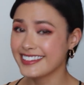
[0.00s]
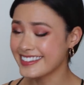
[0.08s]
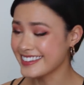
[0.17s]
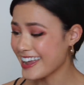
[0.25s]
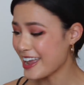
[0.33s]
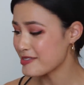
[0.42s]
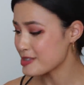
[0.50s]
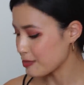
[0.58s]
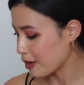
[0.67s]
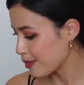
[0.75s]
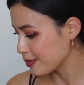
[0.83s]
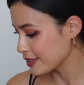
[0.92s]
names
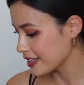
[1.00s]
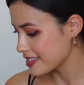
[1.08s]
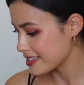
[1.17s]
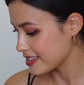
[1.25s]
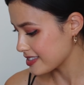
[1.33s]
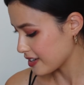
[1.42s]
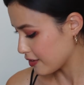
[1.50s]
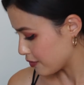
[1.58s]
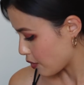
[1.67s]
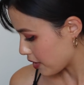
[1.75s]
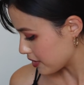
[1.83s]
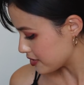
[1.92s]
properly since they're
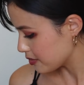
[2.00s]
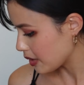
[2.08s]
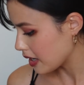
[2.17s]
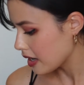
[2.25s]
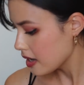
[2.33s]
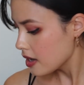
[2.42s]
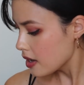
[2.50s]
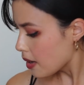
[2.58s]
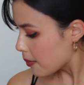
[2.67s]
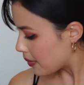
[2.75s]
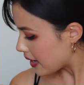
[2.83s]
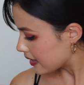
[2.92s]
foreign to me,
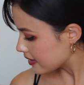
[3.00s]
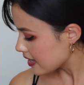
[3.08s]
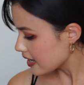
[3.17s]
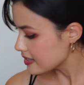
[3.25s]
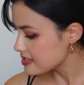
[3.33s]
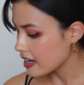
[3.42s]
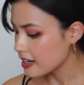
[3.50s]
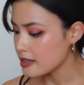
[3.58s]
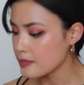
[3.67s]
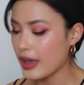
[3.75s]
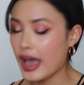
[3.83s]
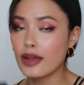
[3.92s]
but the inside of the
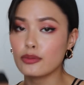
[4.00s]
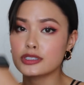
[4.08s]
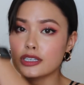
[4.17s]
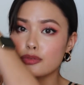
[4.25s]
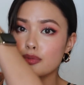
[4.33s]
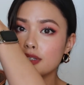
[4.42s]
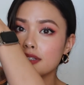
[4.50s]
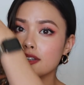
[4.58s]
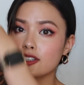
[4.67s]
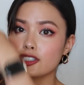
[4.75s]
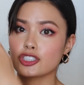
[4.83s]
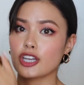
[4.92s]
bag was in really
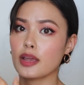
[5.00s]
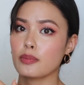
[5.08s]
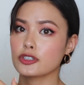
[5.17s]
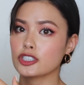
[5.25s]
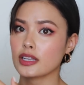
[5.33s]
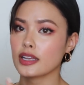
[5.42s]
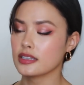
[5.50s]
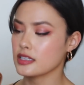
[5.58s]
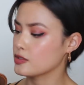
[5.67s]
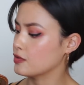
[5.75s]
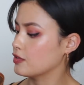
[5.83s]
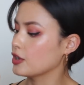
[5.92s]
good shape, which I like.
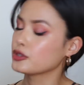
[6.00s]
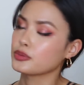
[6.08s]
It's filled